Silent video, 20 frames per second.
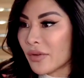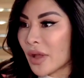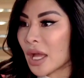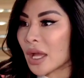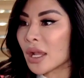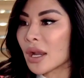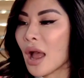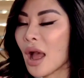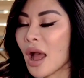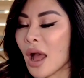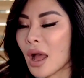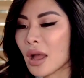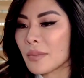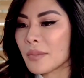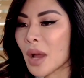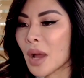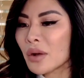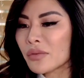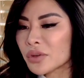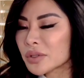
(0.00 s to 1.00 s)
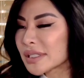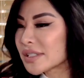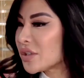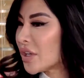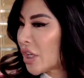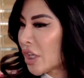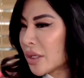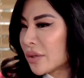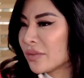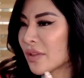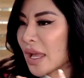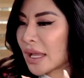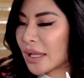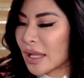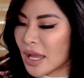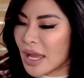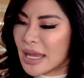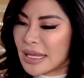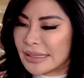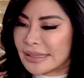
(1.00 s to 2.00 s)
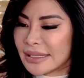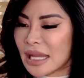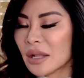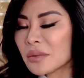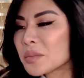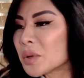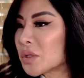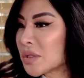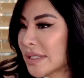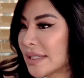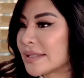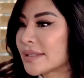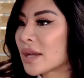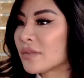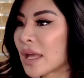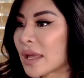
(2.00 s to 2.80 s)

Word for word: Mm-hmm. Um, of course, you hear like sound bowls and stuff